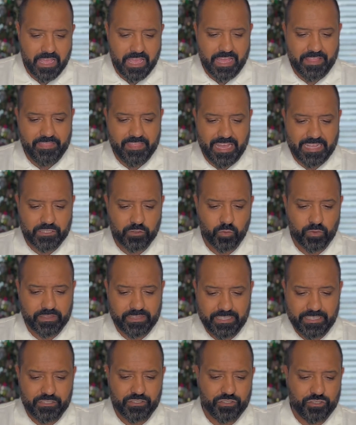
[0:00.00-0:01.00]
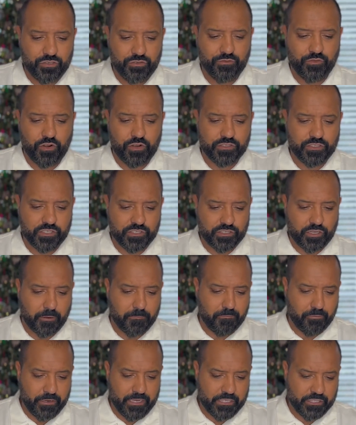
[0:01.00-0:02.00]
And that's what these two verses
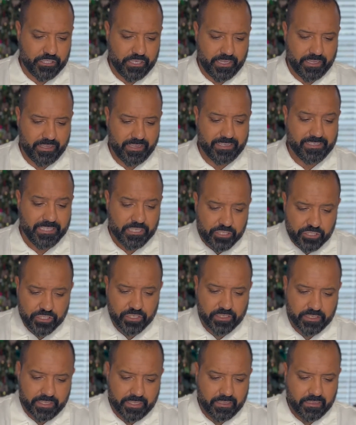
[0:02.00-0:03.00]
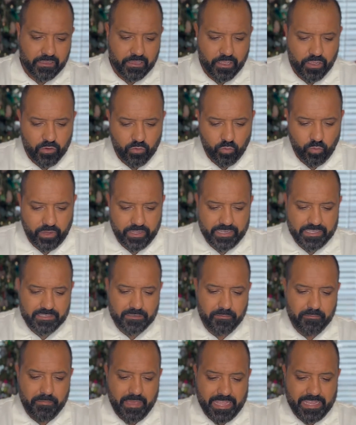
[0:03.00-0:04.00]
are preaching. Additionally, what
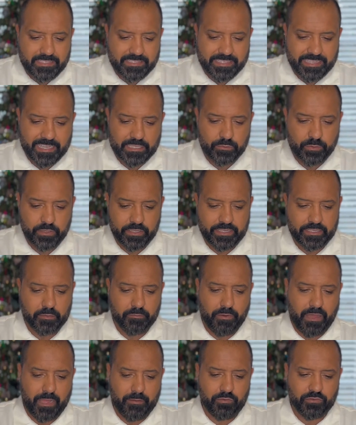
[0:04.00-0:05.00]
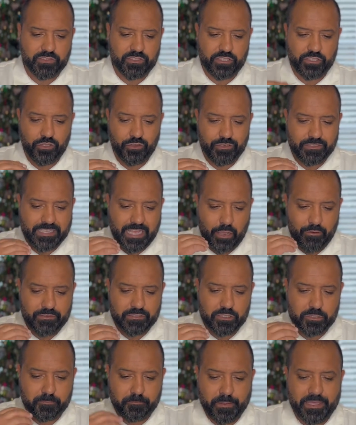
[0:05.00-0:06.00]
is amazing as we look at the Bible is to notice how
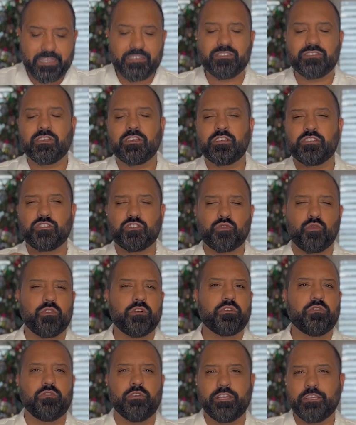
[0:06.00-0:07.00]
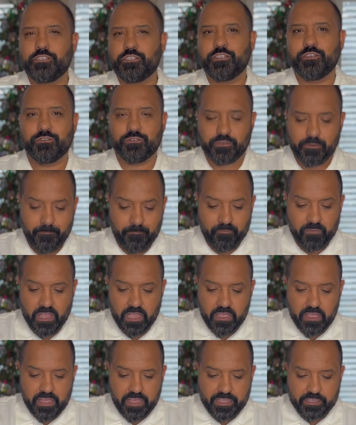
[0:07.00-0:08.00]
it speaks to historical issues.
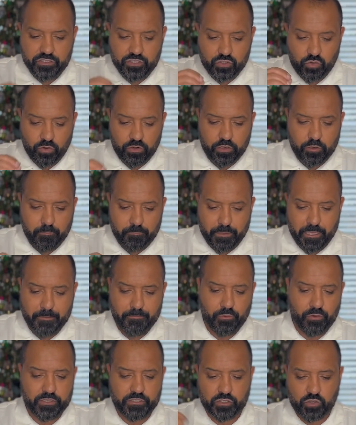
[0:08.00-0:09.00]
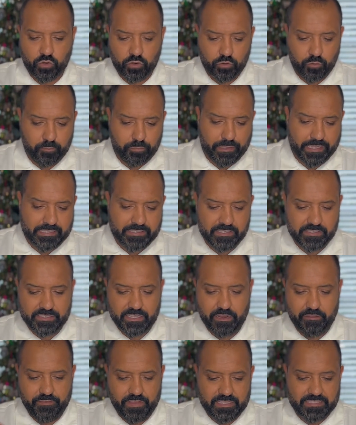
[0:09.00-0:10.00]
Historical people, historical places,
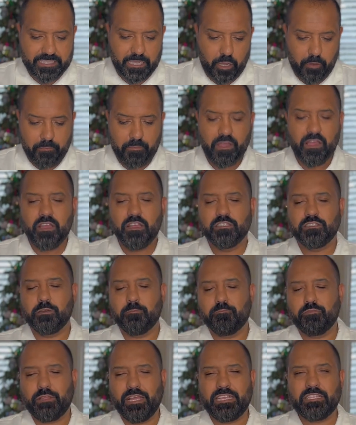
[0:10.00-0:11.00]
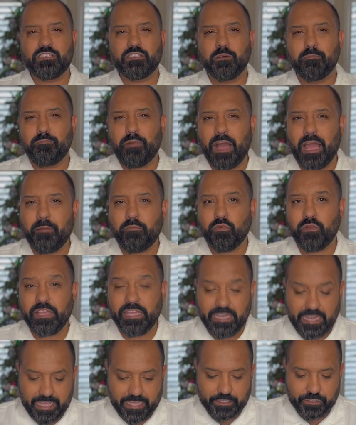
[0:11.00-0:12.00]
and events help to place the Bible
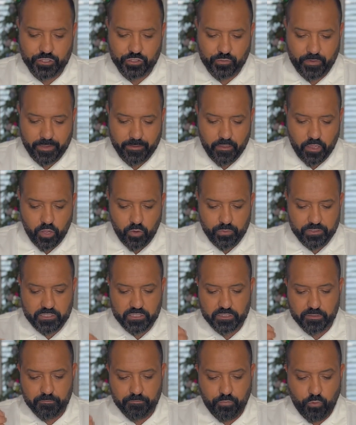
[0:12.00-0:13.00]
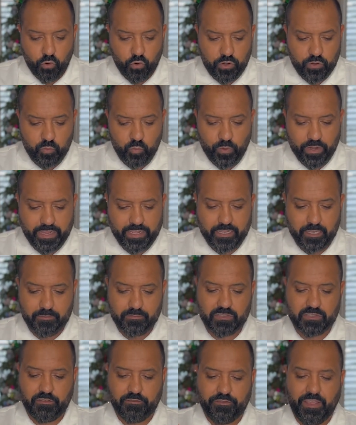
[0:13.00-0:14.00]
in history, which is important when it
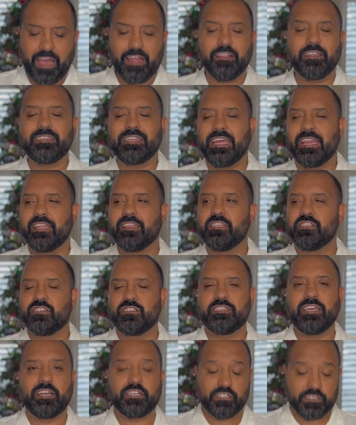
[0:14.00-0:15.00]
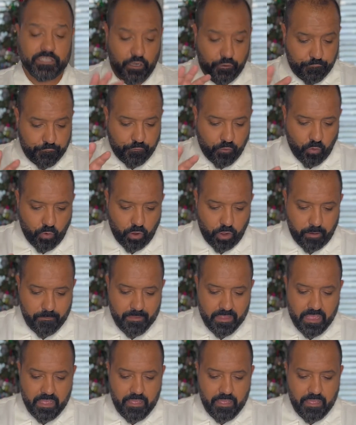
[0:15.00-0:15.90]
comes to validating this text, therefore